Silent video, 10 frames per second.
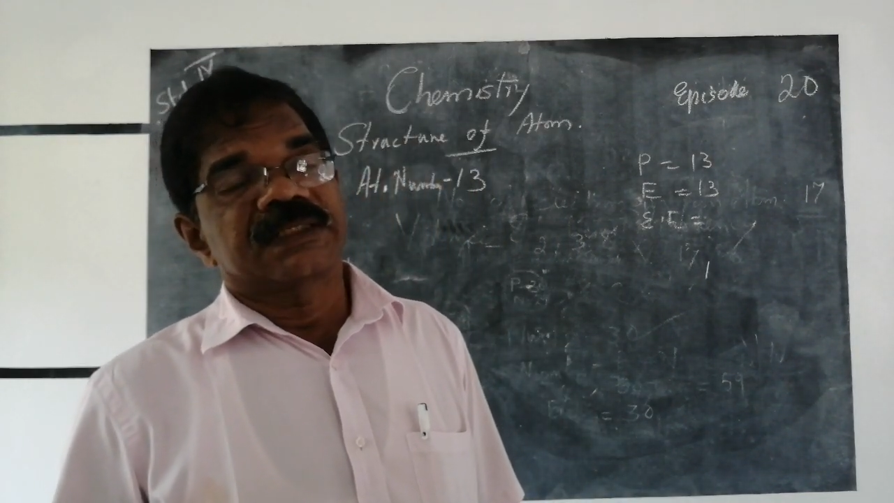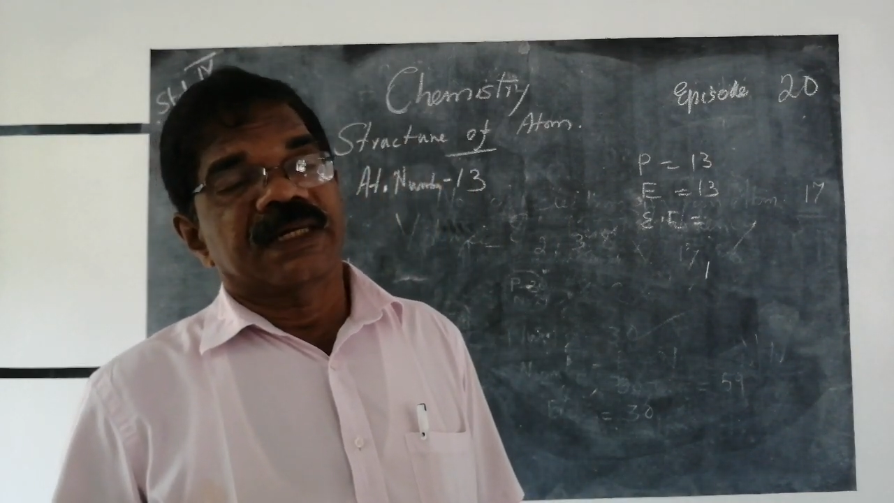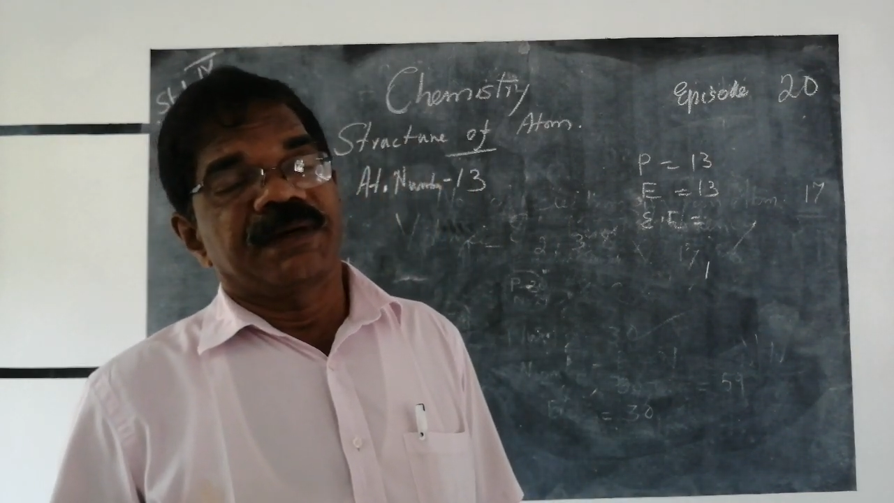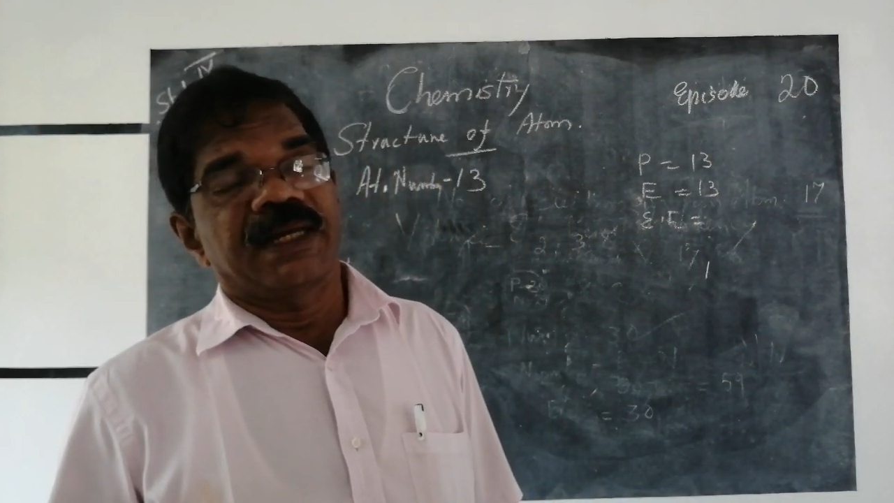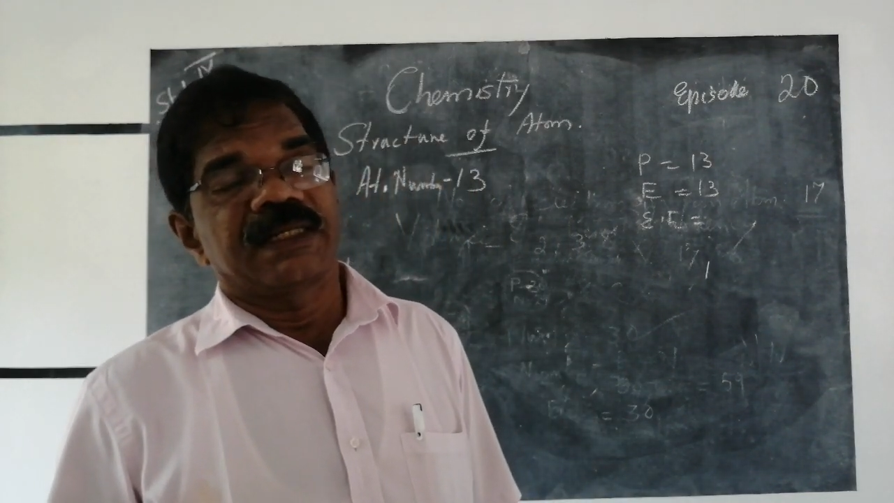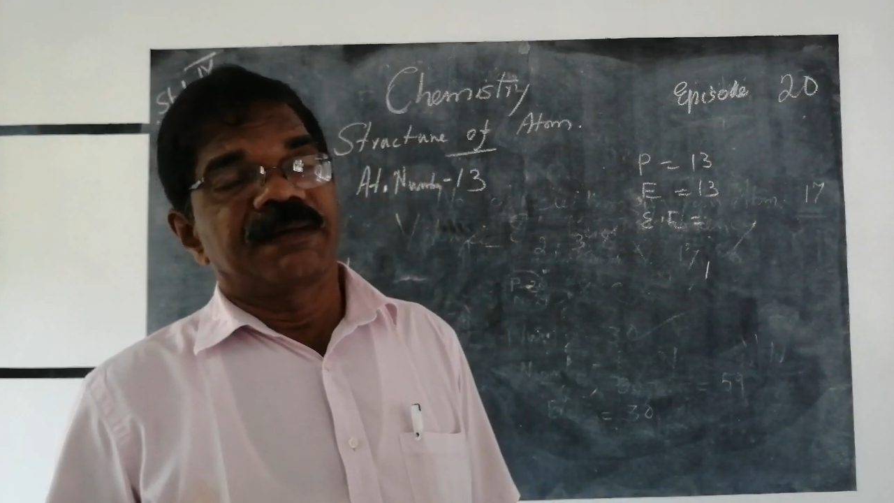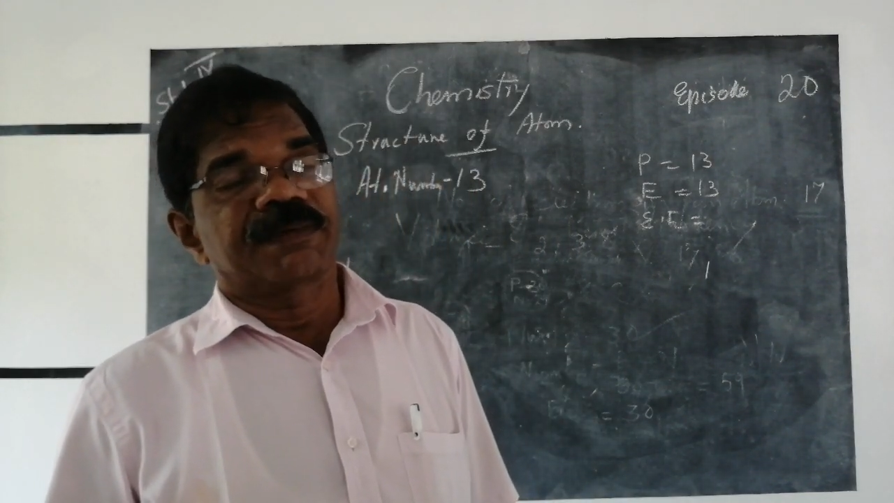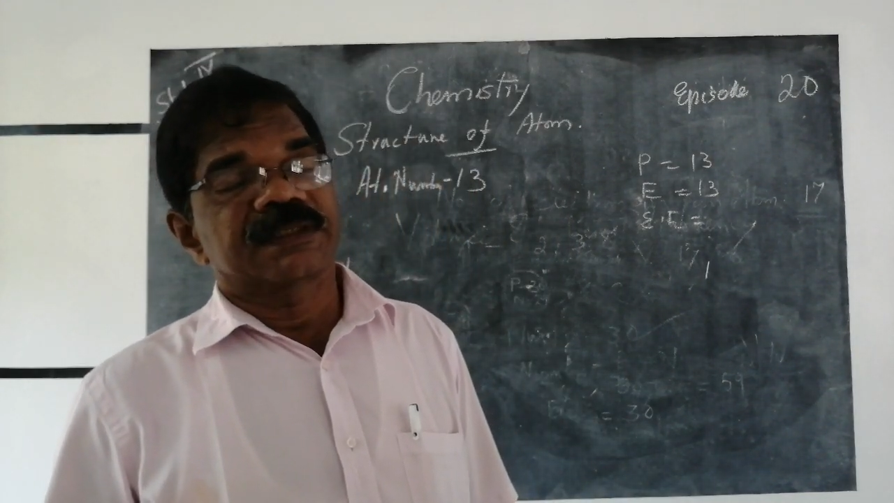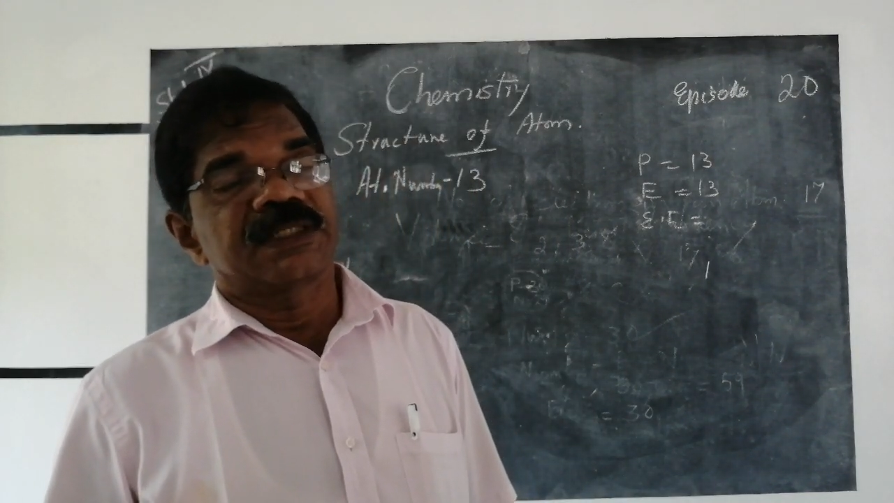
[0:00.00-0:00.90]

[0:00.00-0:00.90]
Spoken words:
discovered the